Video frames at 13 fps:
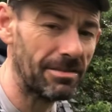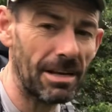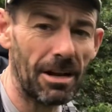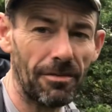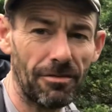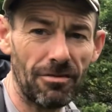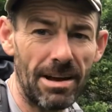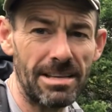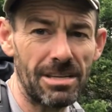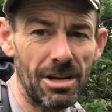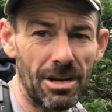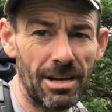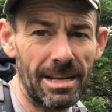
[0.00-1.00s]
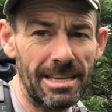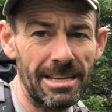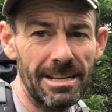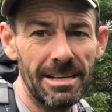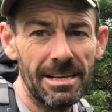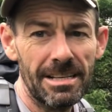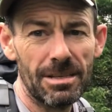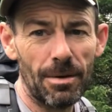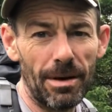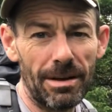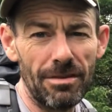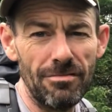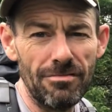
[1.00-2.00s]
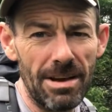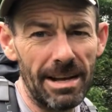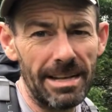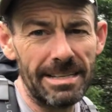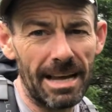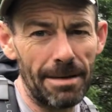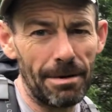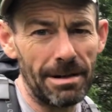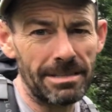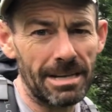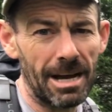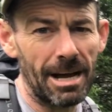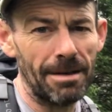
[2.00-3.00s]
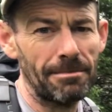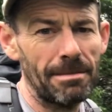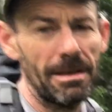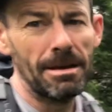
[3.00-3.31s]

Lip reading: set off crazy early, so I can really take my time,